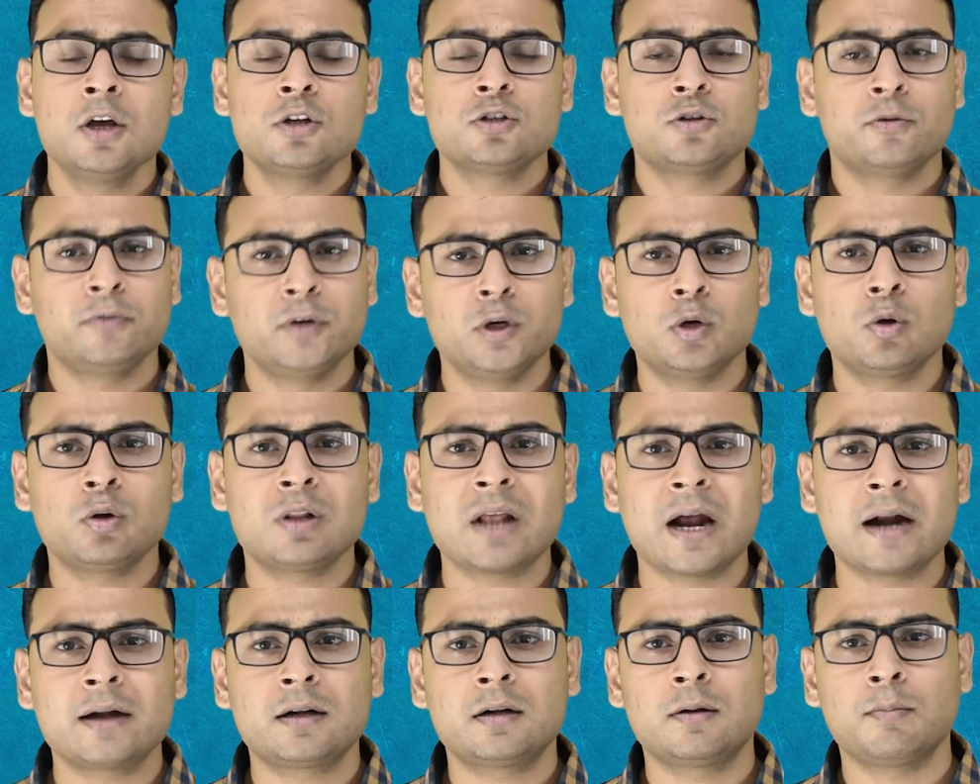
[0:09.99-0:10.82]
So we know
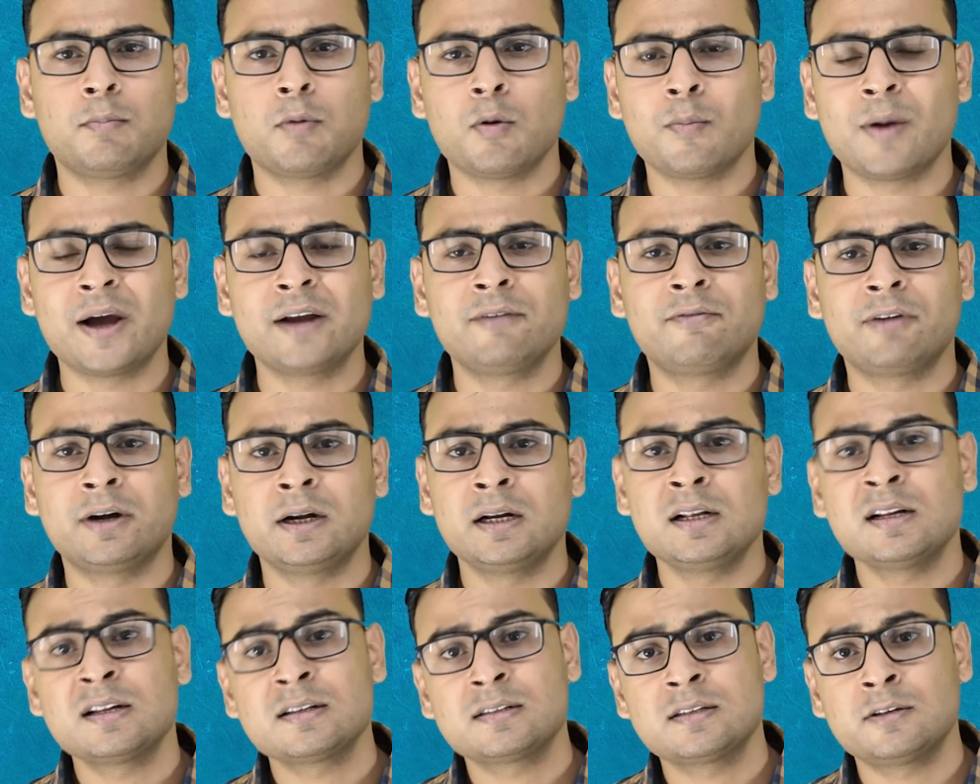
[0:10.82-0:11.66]
that mobile
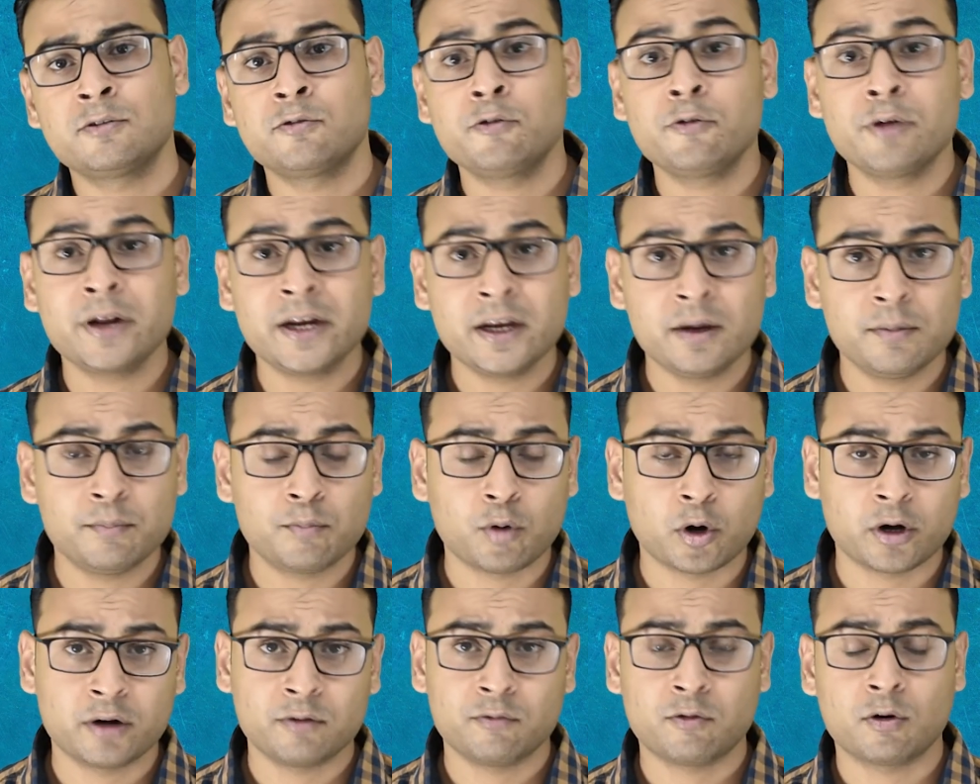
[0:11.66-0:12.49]
friendliness is very
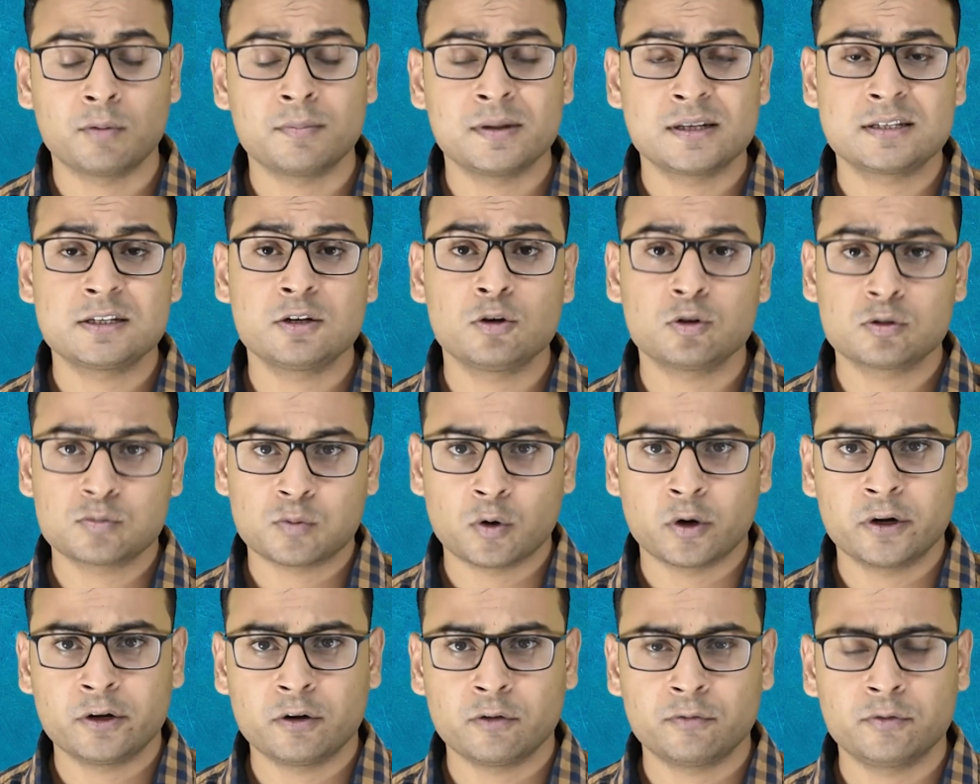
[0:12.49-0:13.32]
important from SEO's
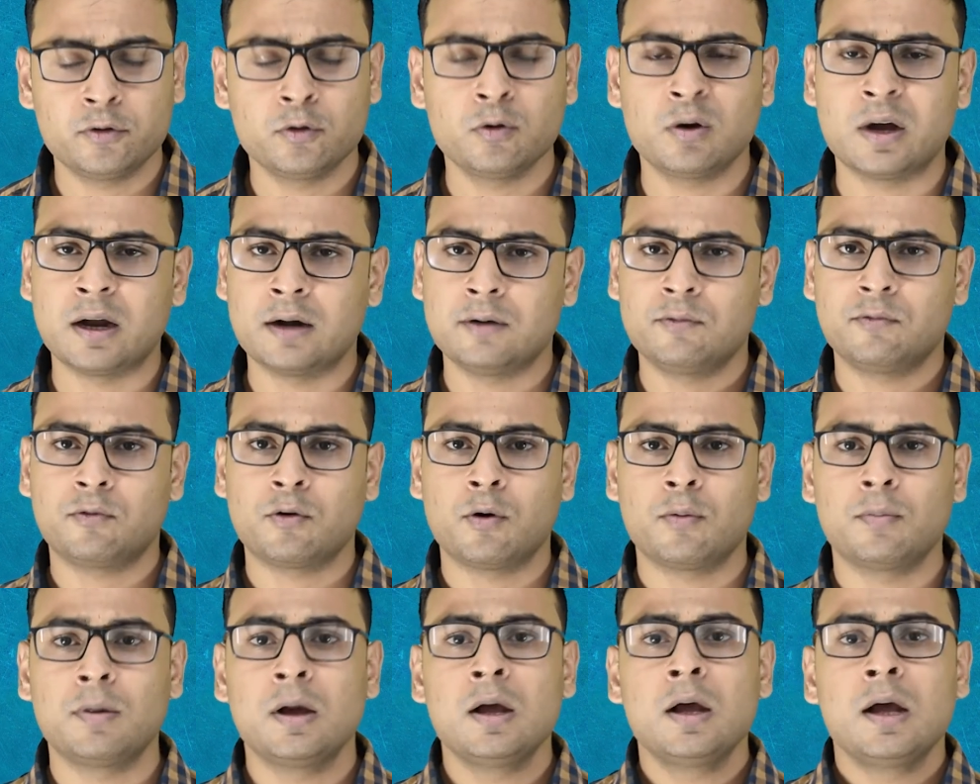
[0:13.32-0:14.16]
point of view and
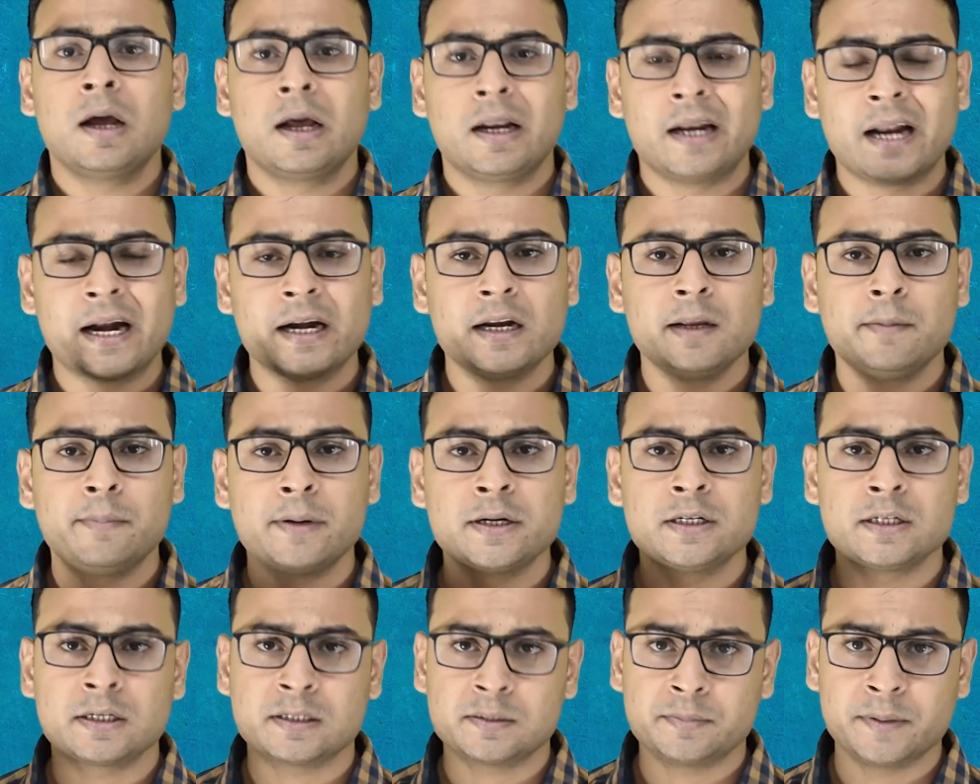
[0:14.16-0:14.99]
from landing
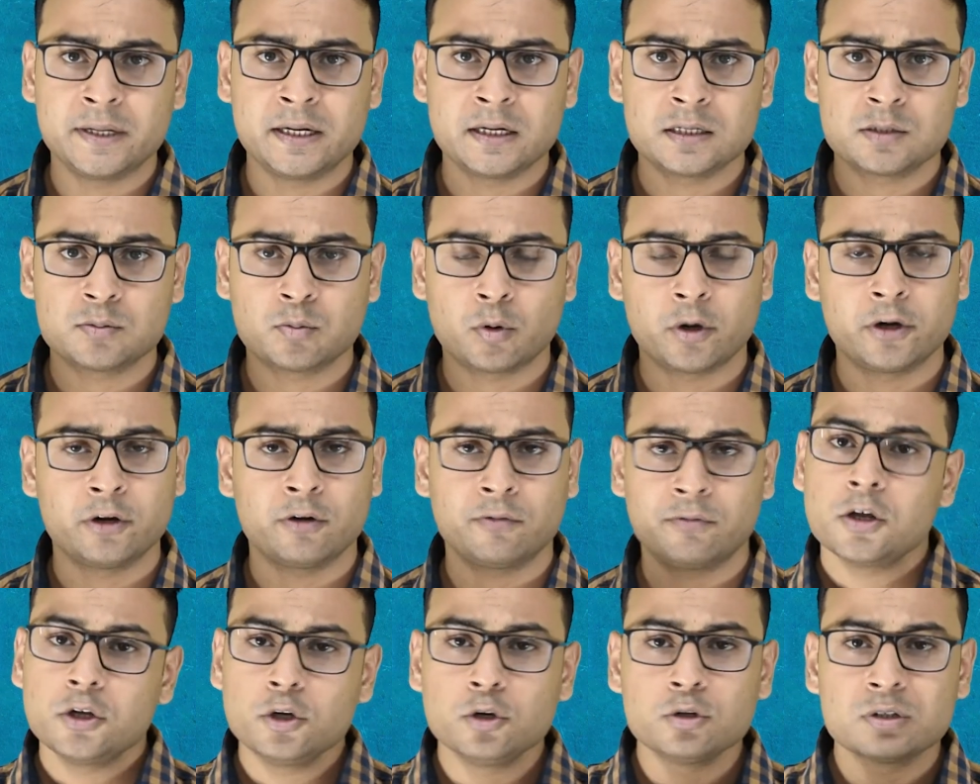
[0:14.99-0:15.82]
page experience point
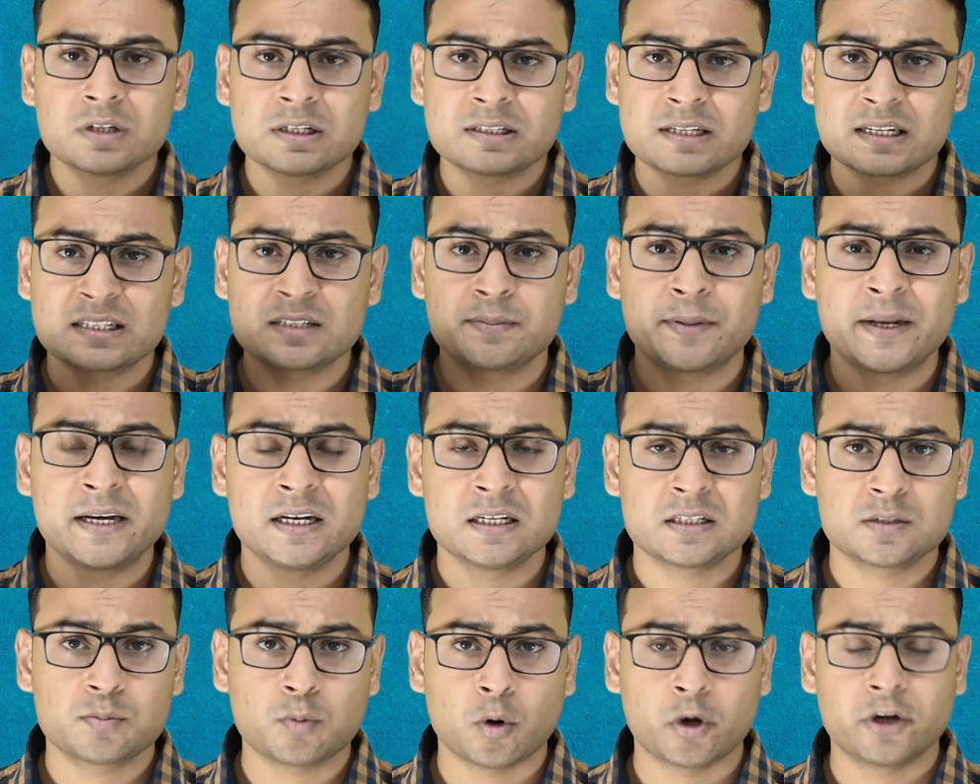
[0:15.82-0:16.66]
of view, user's
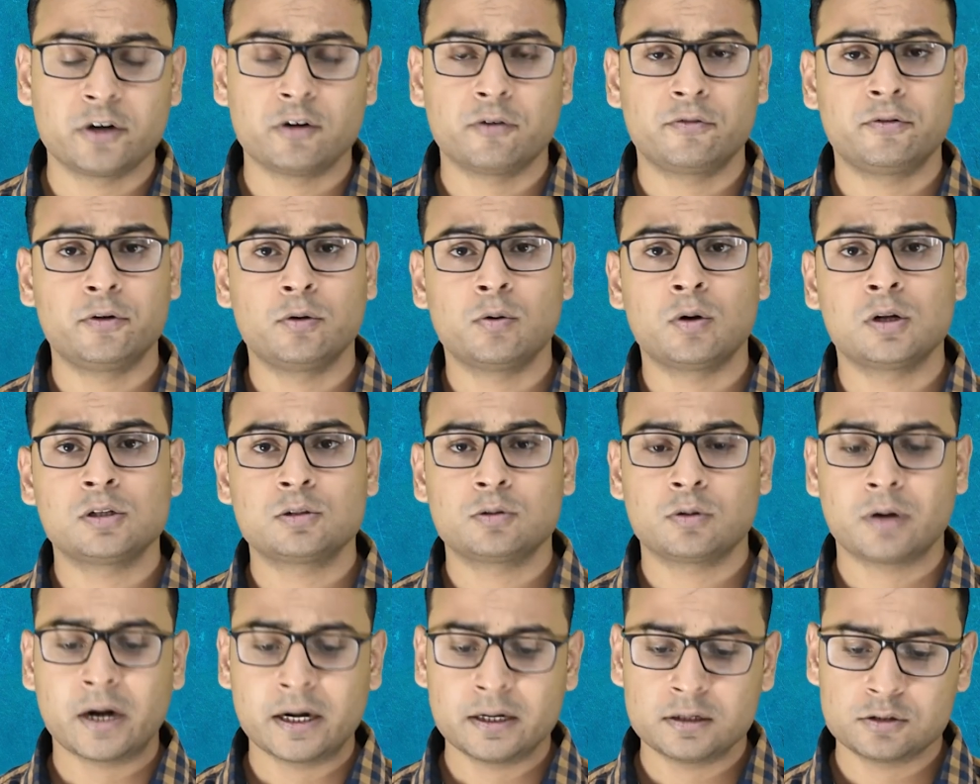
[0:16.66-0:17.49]
experience point of view
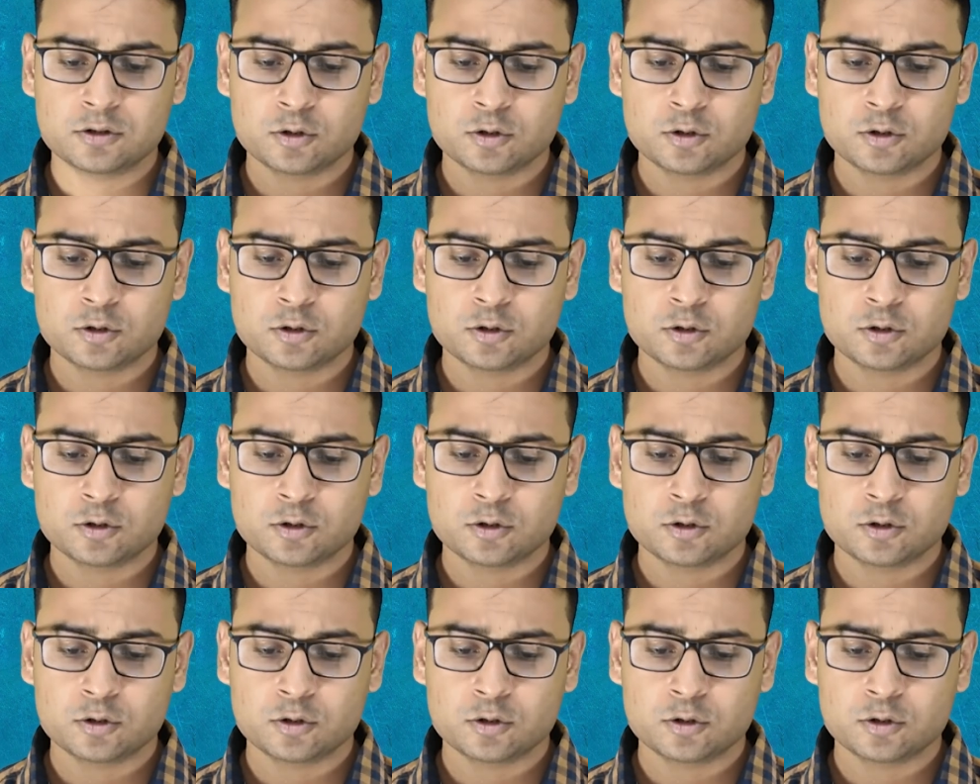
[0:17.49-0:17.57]
also, right?